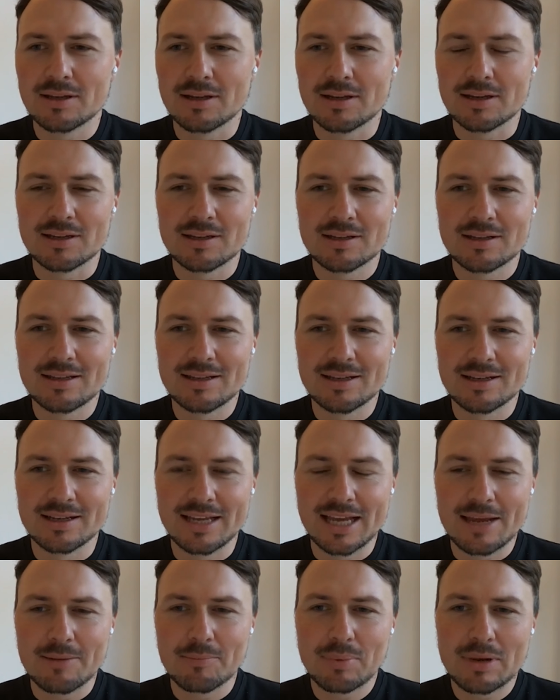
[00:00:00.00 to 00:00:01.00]
a clear
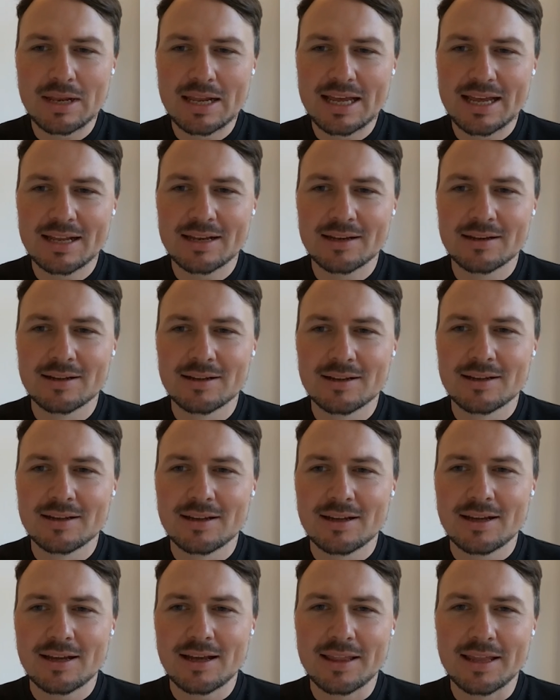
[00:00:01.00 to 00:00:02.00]
game plan,
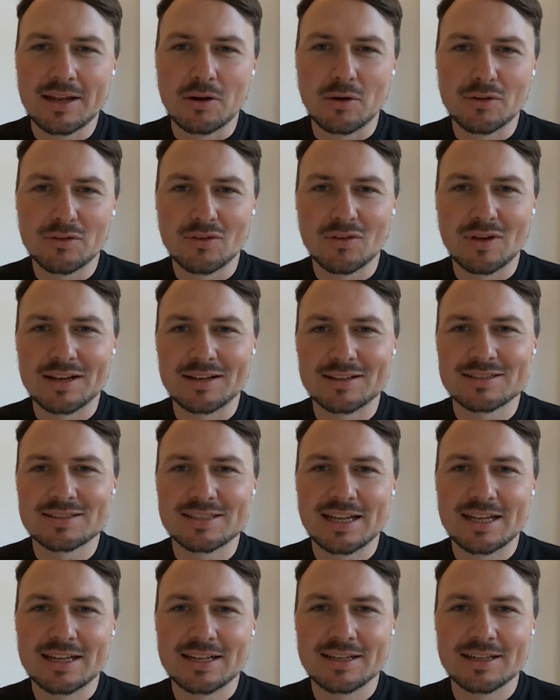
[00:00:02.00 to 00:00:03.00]
and then also
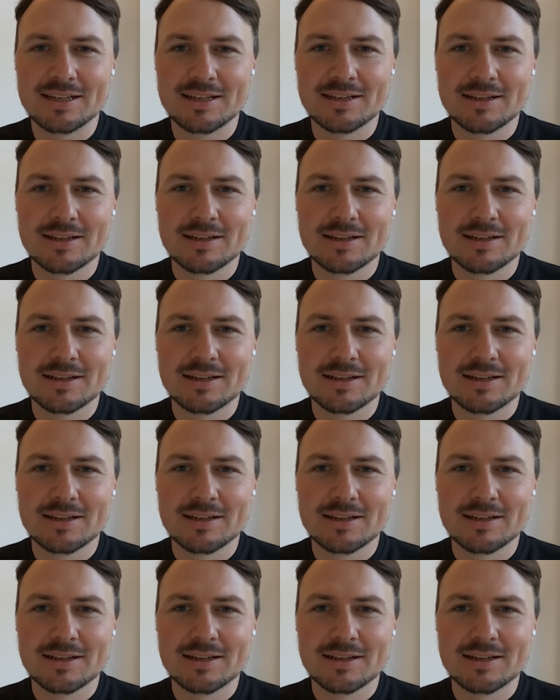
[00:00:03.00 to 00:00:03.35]
understanding,